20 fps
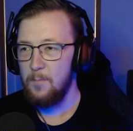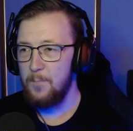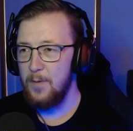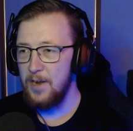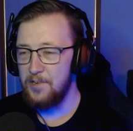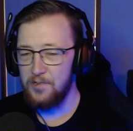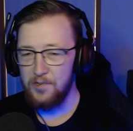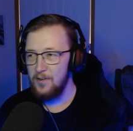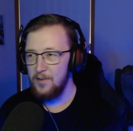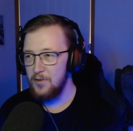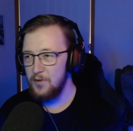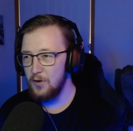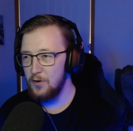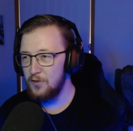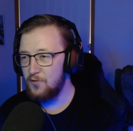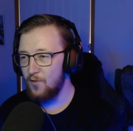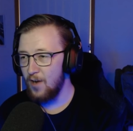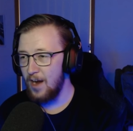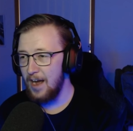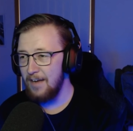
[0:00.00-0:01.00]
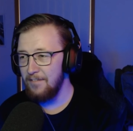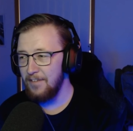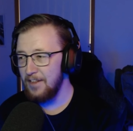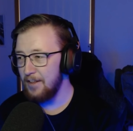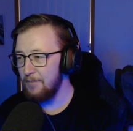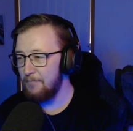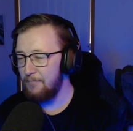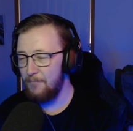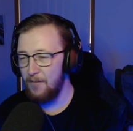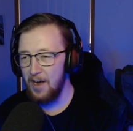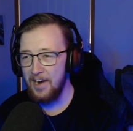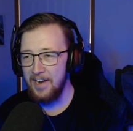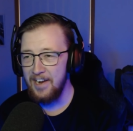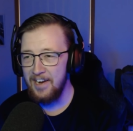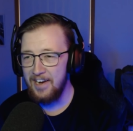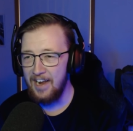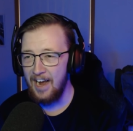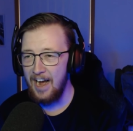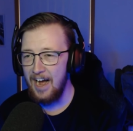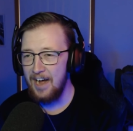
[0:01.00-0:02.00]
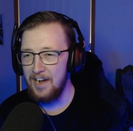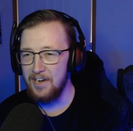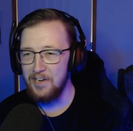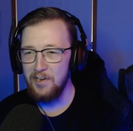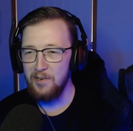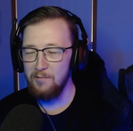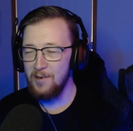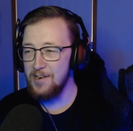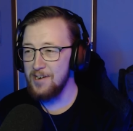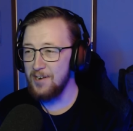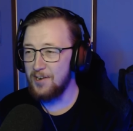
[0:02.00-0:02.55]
Bitch, you're driving the fucking car. Do you want to